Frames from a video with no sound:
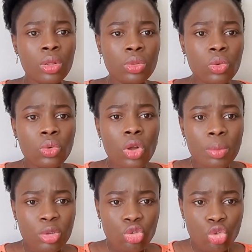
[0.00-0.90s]
Do not be
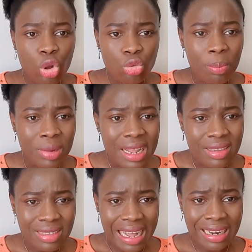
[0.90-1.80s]
stuck to place
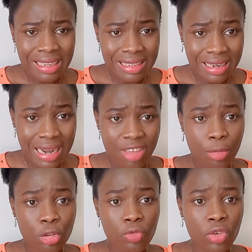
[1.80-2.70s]
stagnant in life
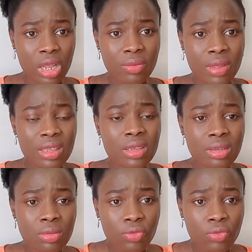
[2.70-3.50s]
because of forgiveness.